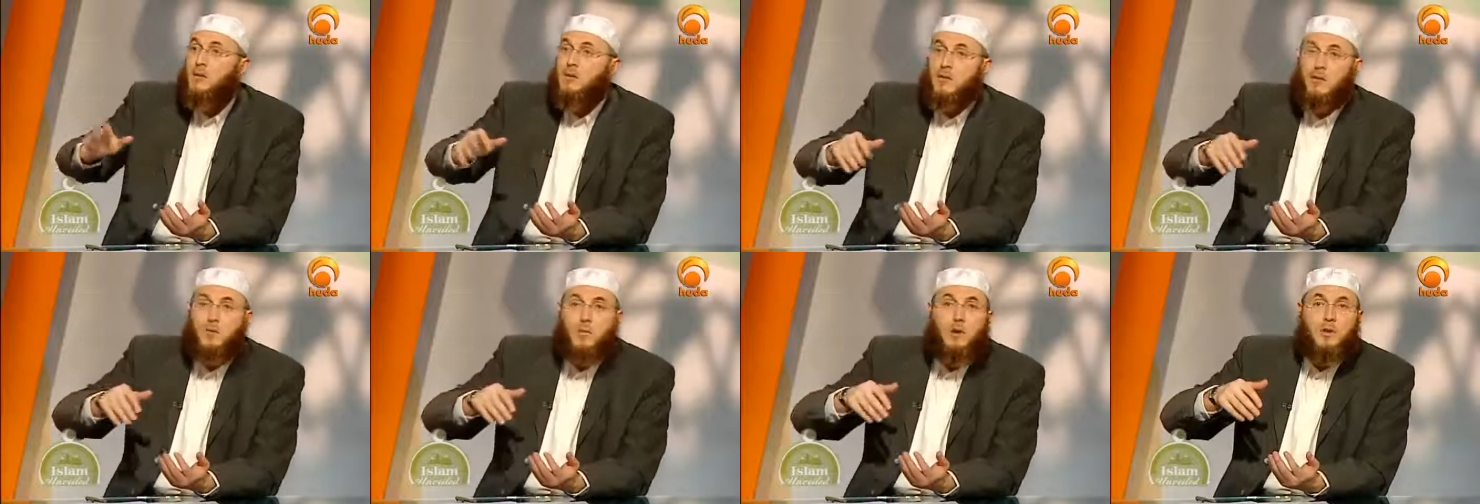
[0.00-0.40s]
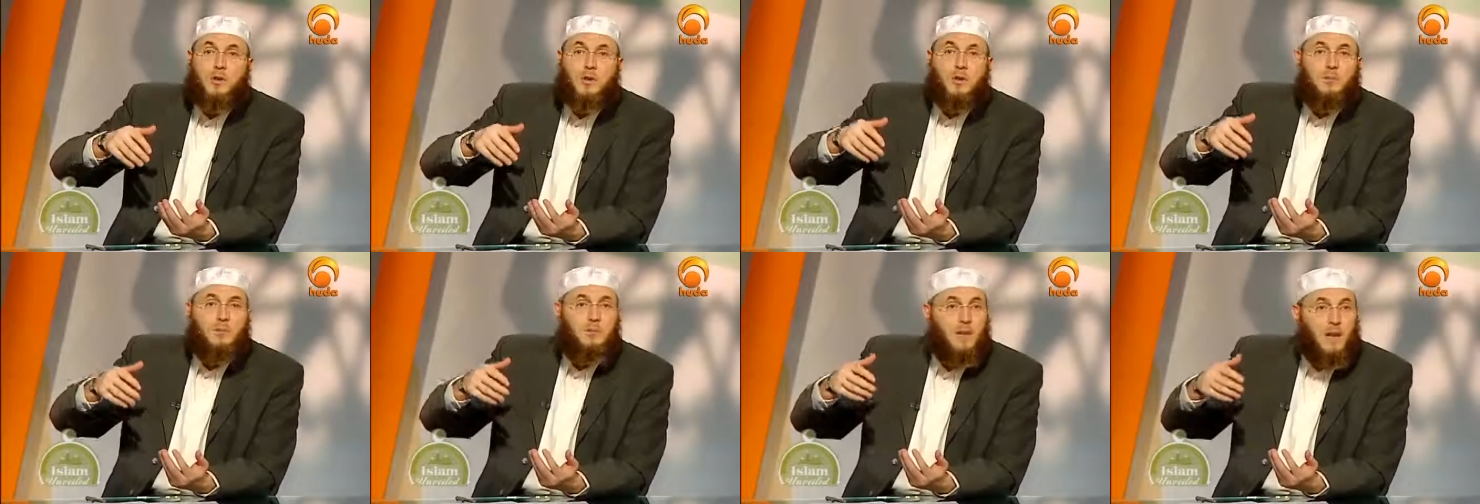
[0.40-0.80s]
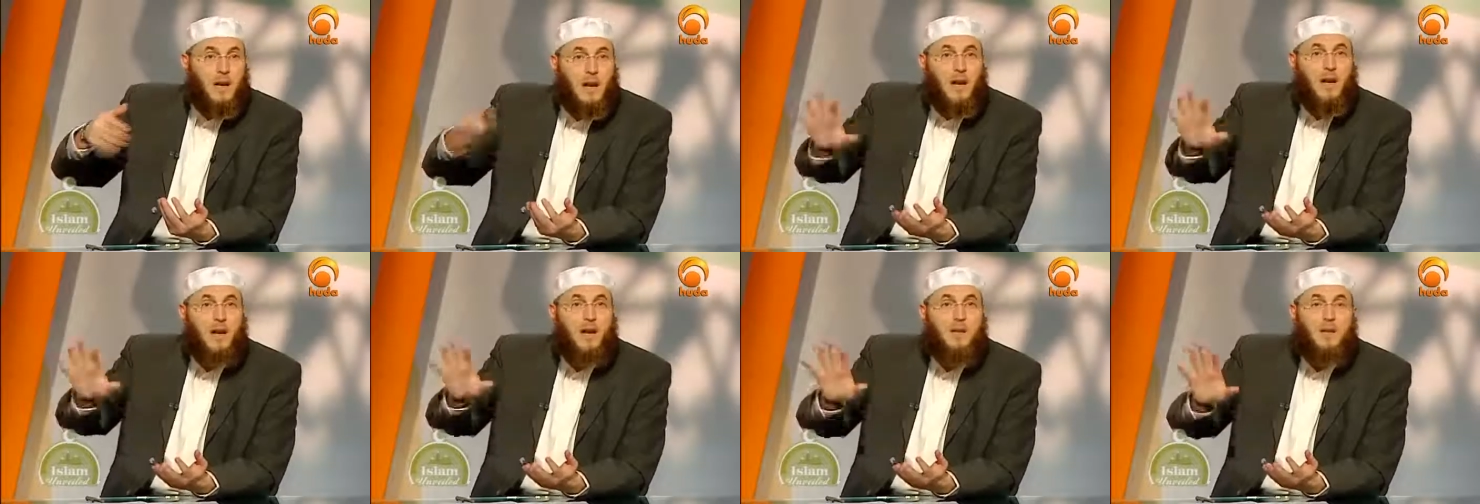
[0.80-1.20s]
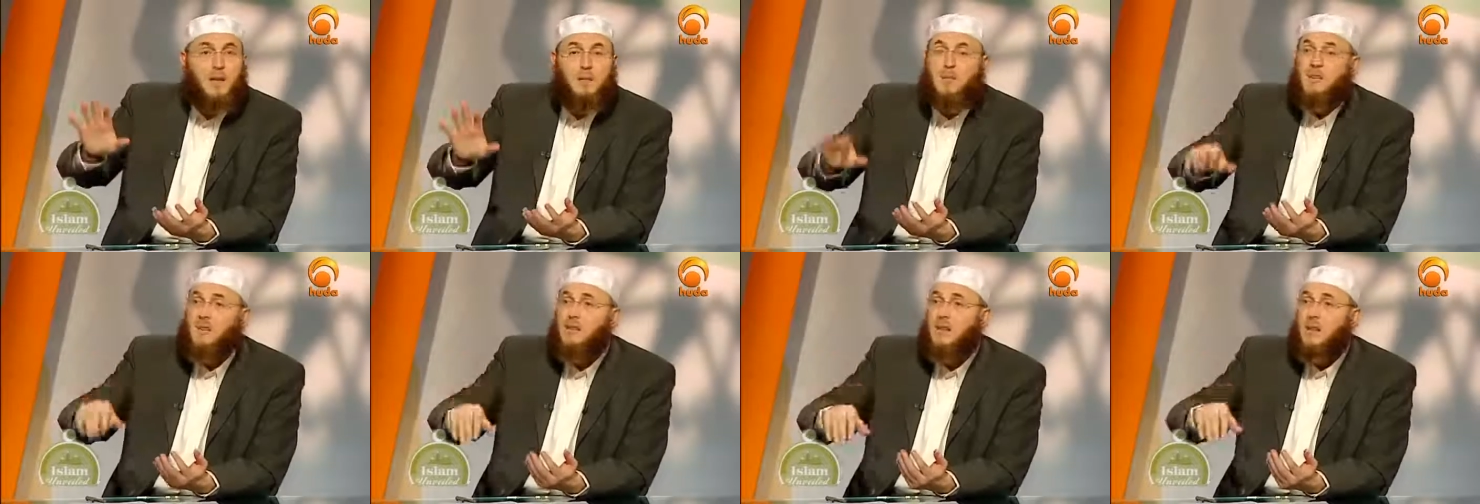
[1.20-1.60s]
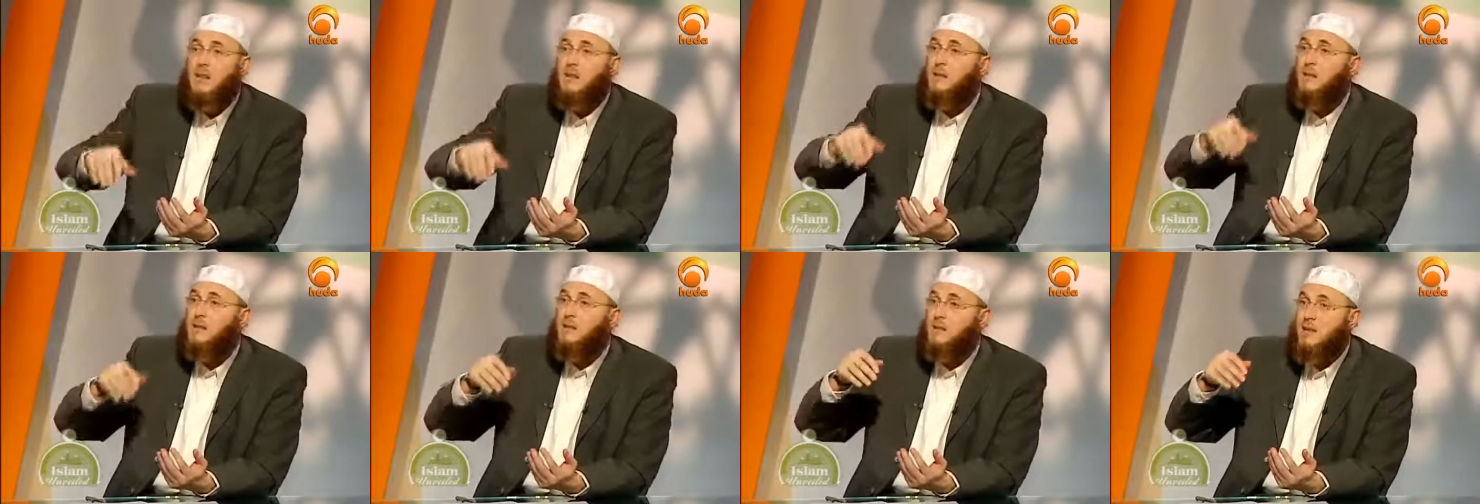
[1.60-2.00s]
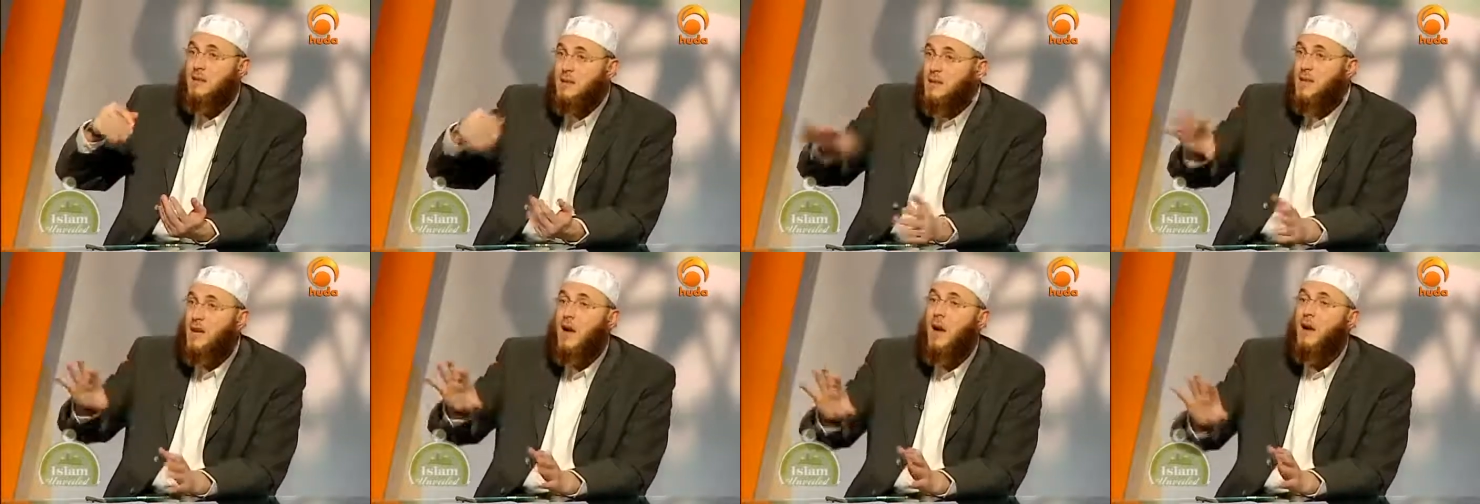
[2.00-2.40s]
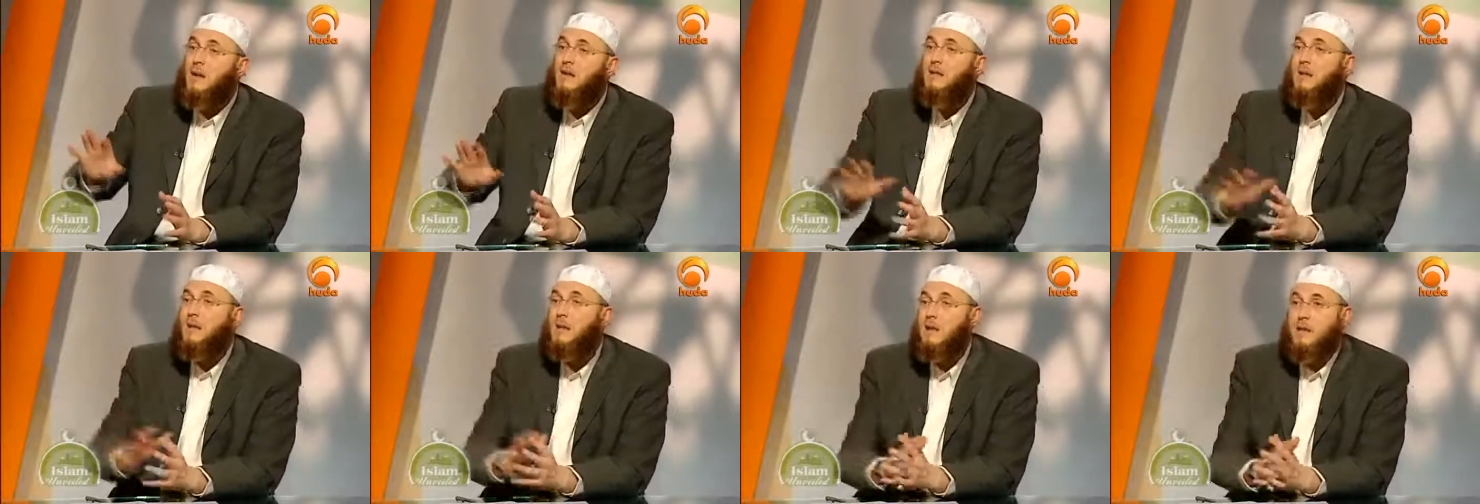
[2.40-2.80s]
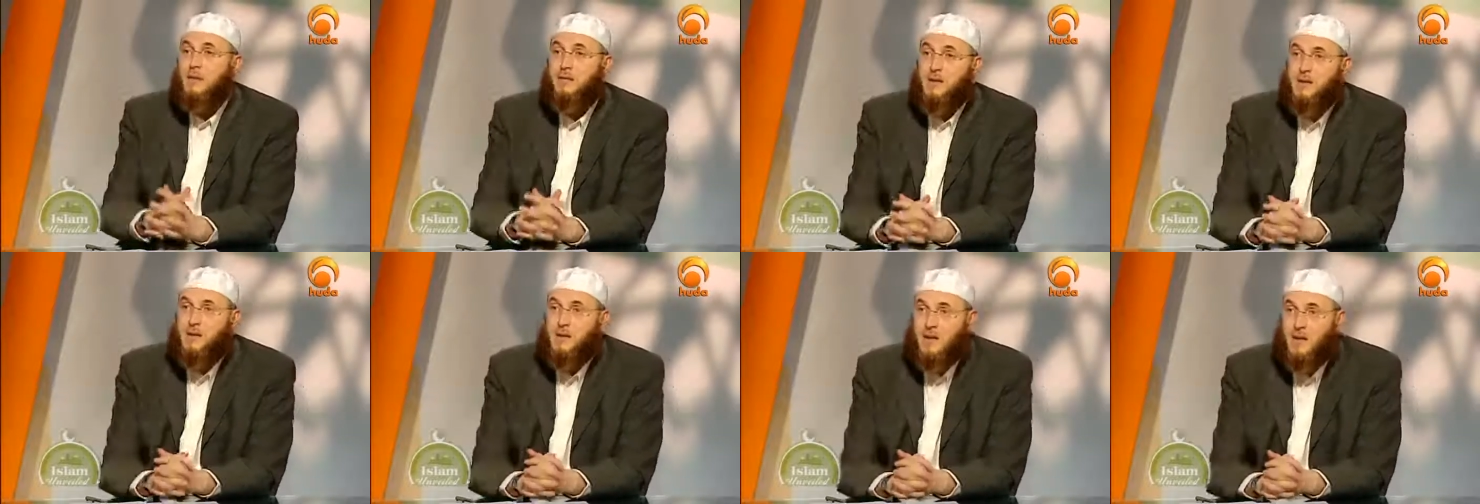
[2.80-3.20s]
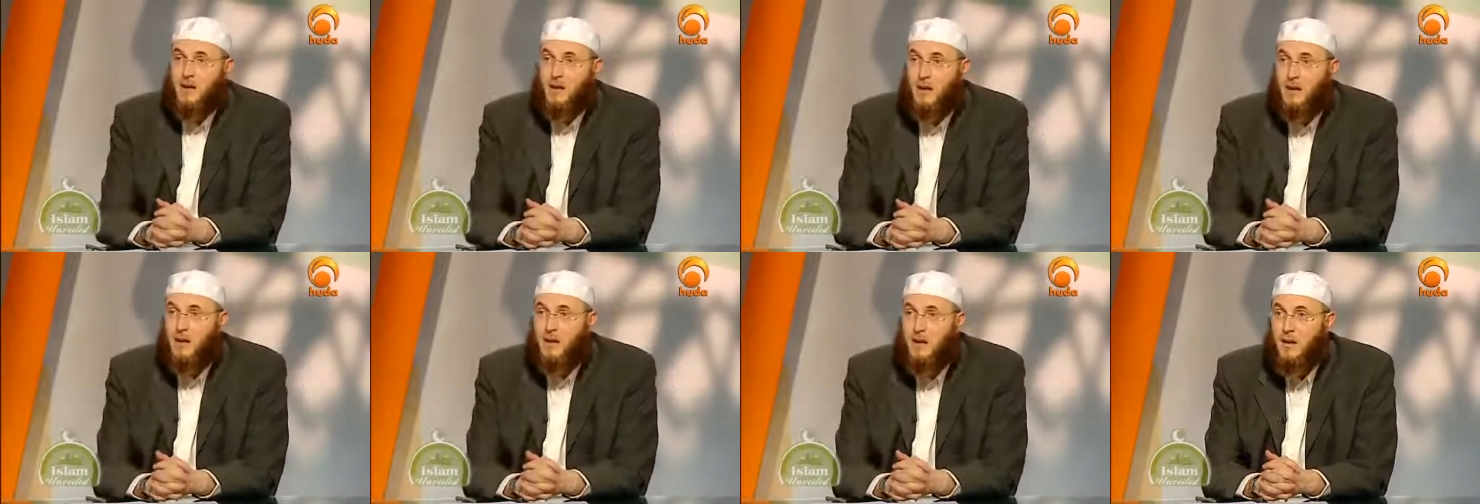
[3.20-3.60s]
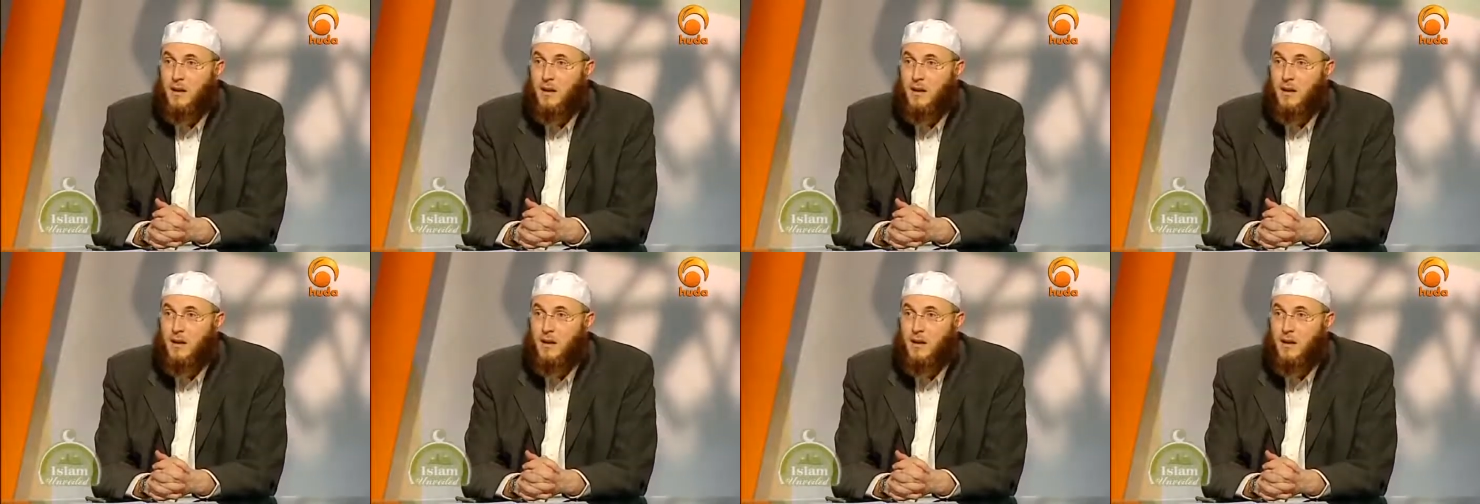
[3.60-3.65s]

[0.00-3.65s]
they worship freely, they maintain their synagogues and everything.